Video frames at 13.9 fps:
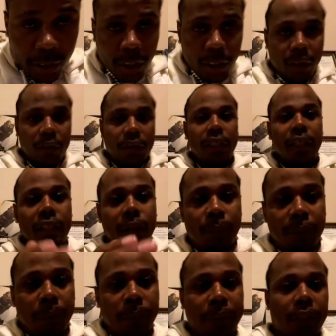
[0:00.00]
Oh, yeah, he
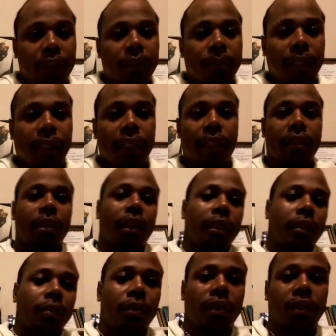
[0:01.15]
put a pickle in my ass. Like,
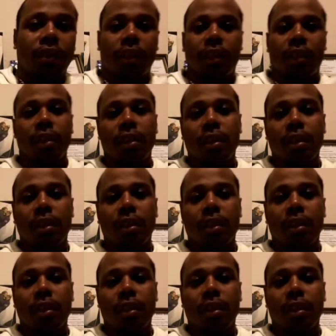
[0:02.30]
you know what I'm saying?